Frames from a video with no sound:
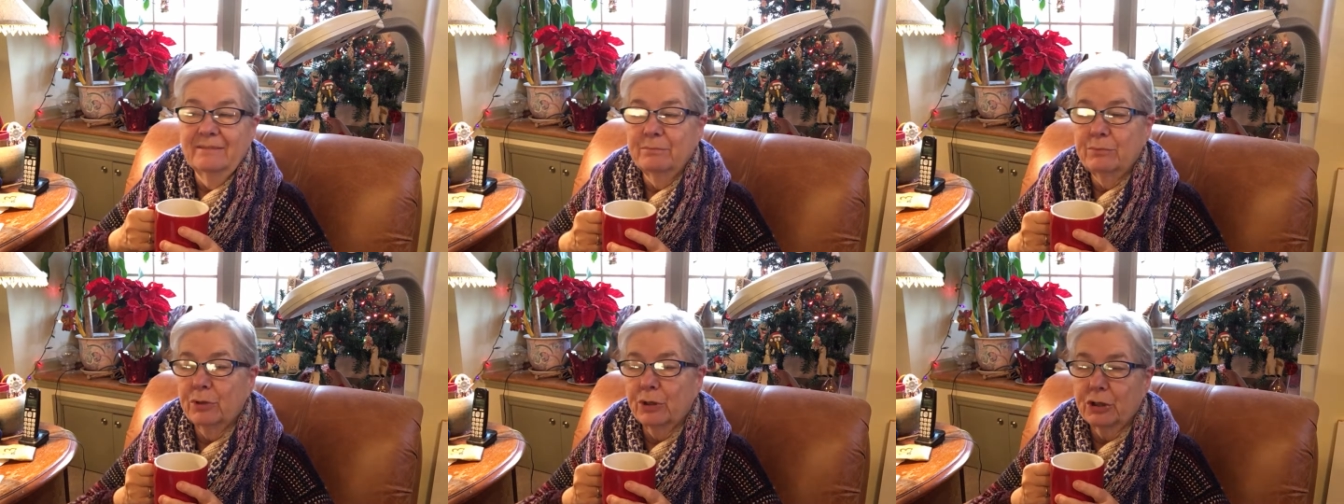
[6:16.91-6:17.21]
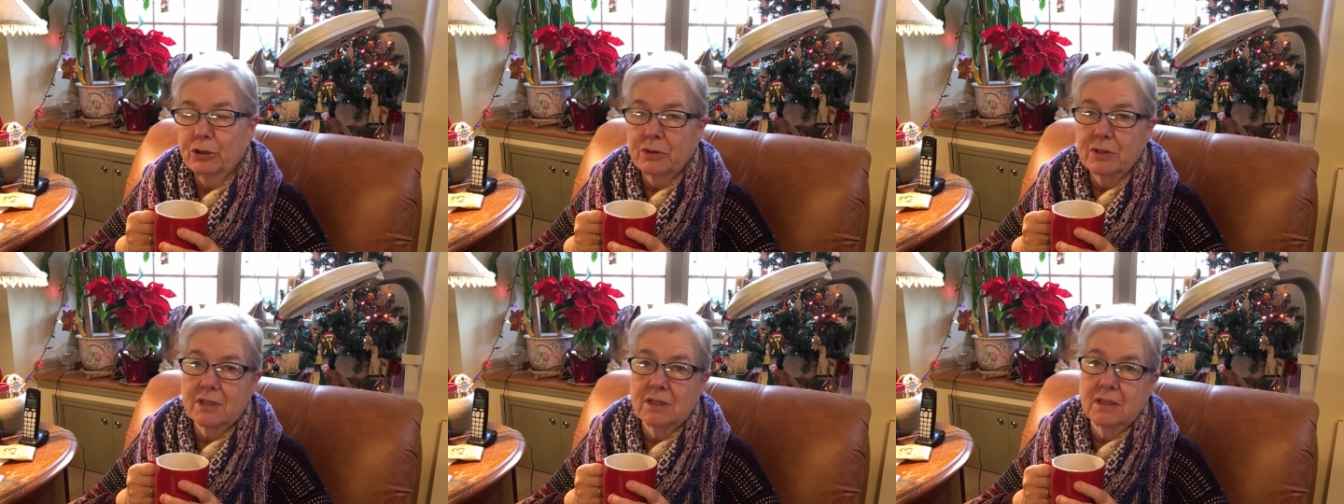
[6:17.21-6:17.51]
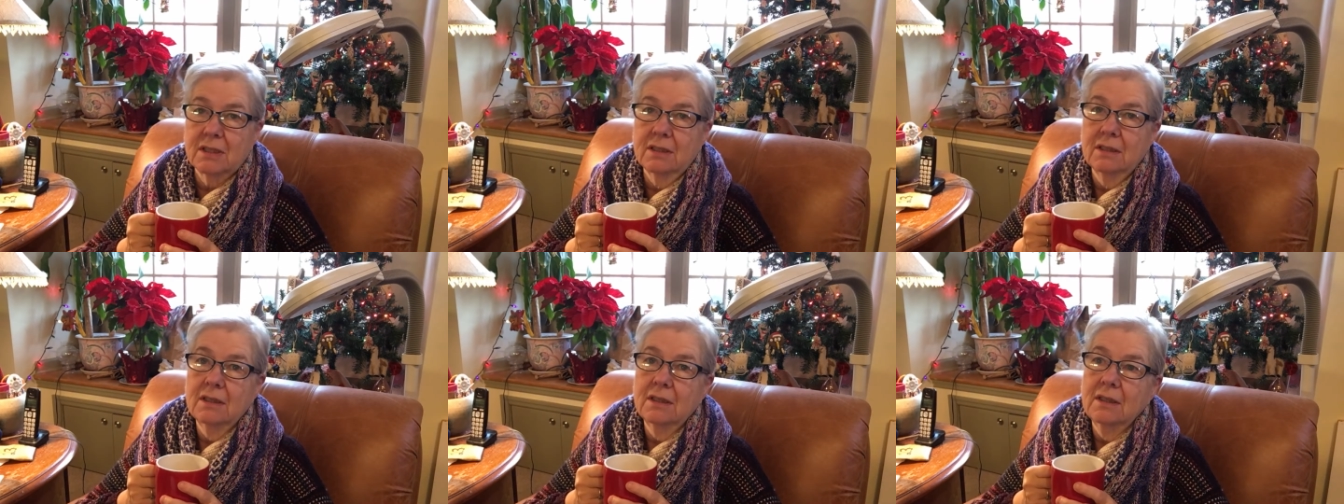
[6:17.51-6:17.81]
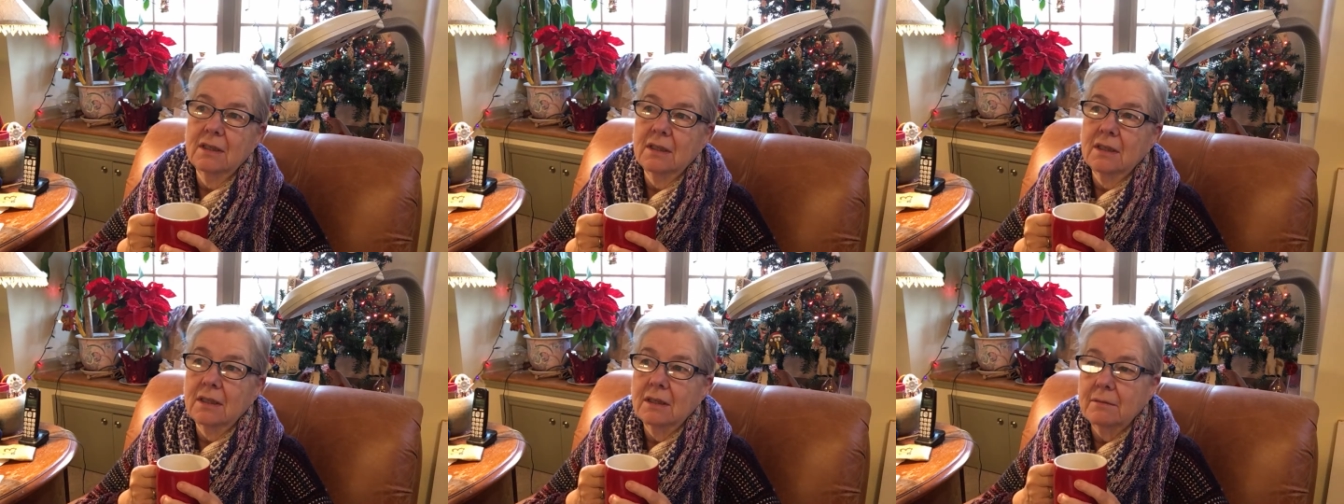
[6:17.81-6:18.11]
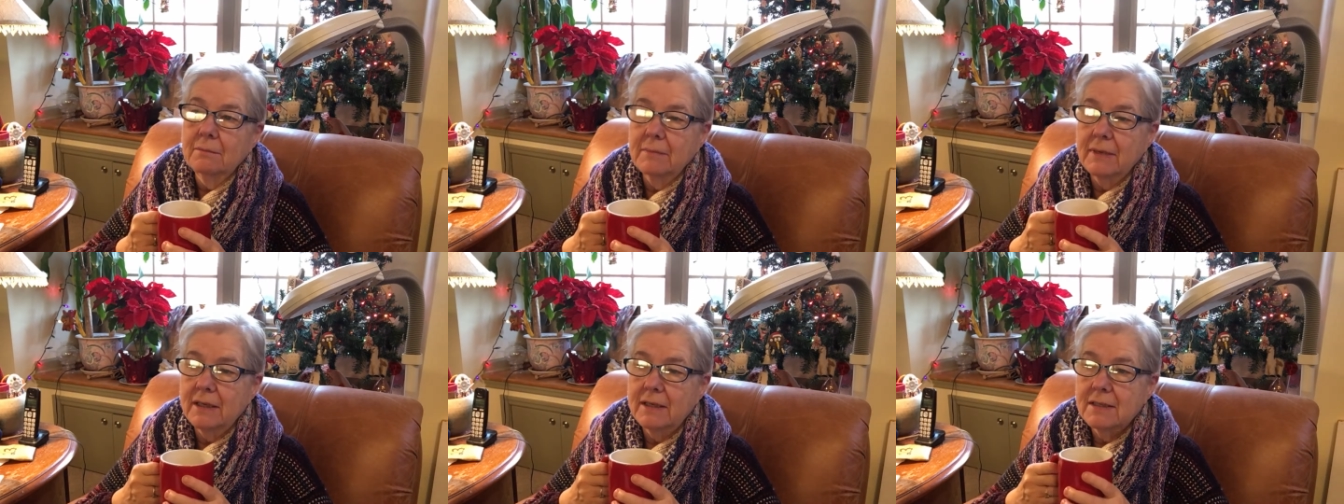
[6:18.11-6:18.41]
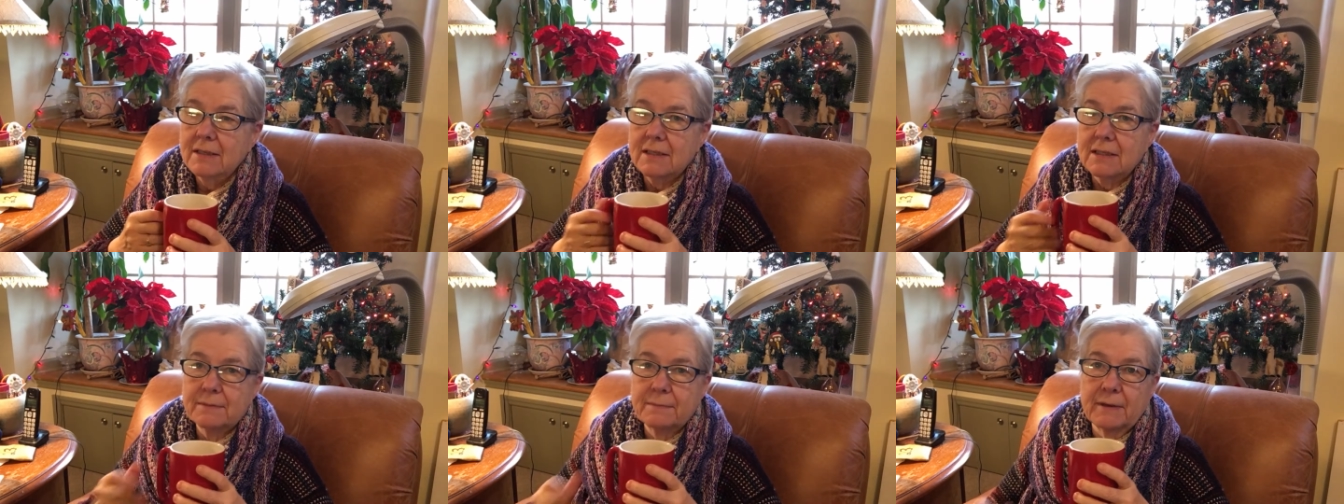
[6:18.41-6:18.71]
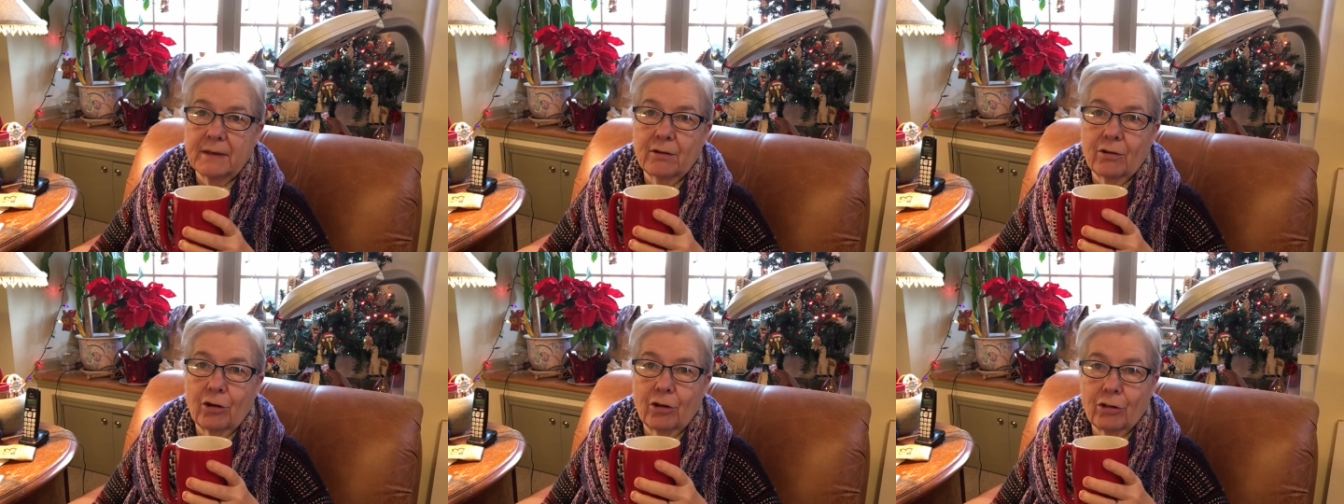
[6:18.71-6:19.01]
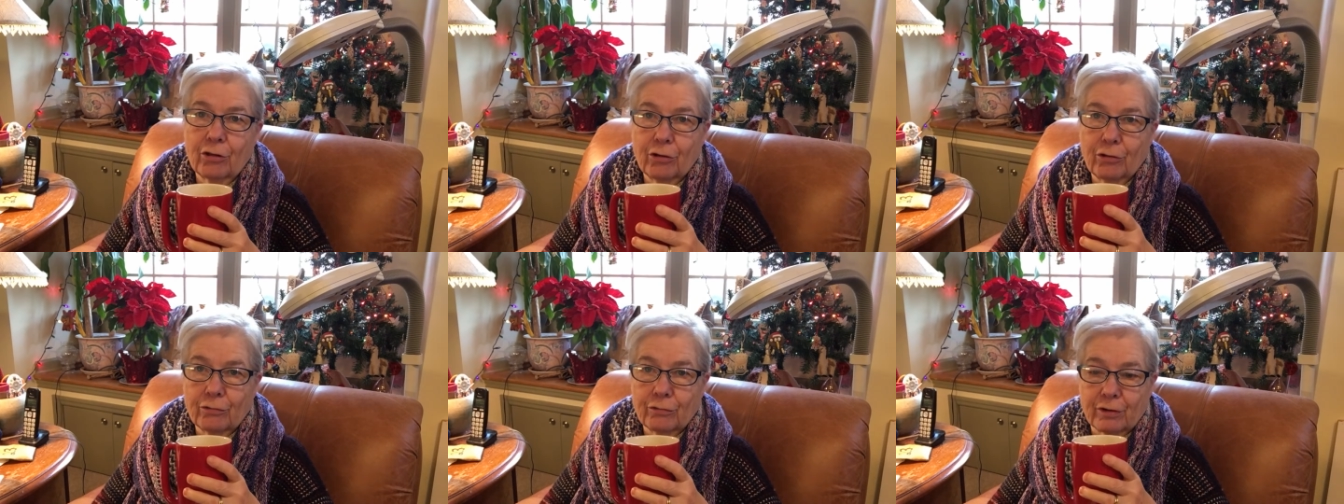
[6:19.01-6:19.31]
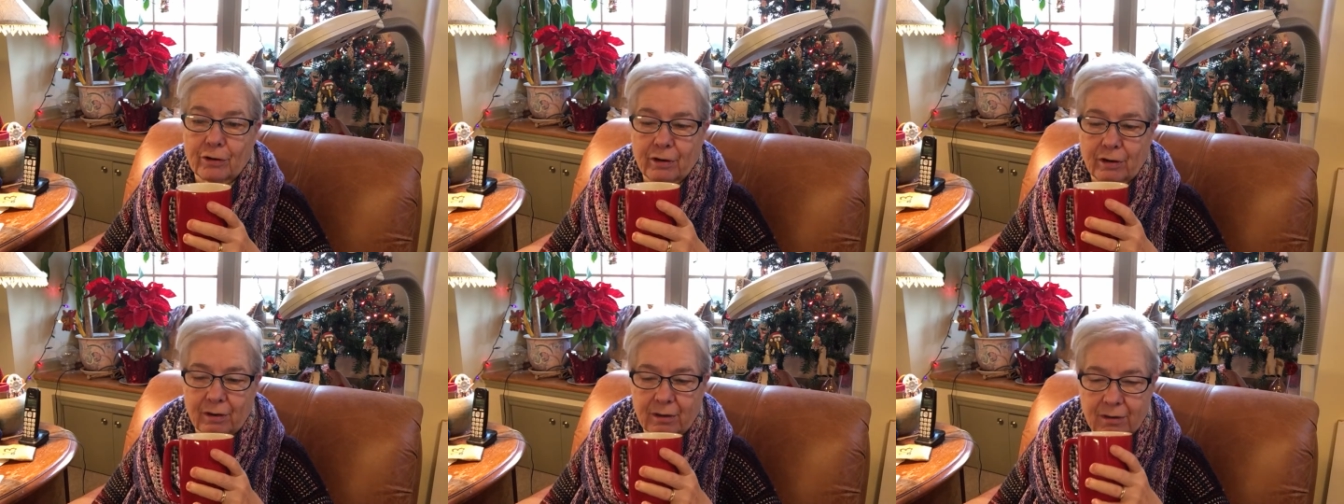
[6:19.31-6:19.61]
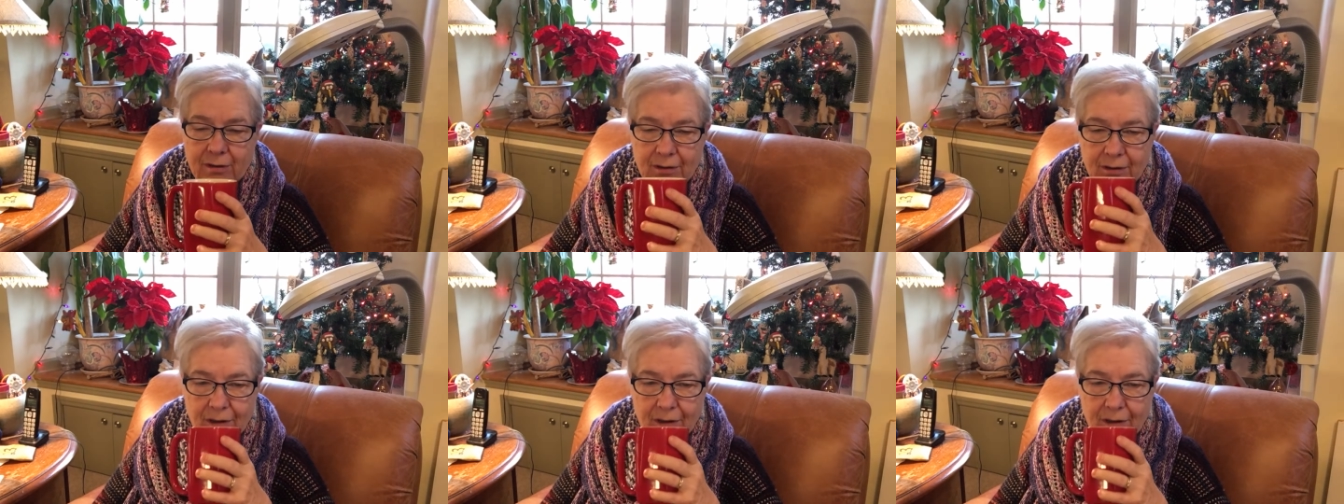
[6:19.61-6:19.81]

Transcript: Poor Christy. Maisie's been all over her.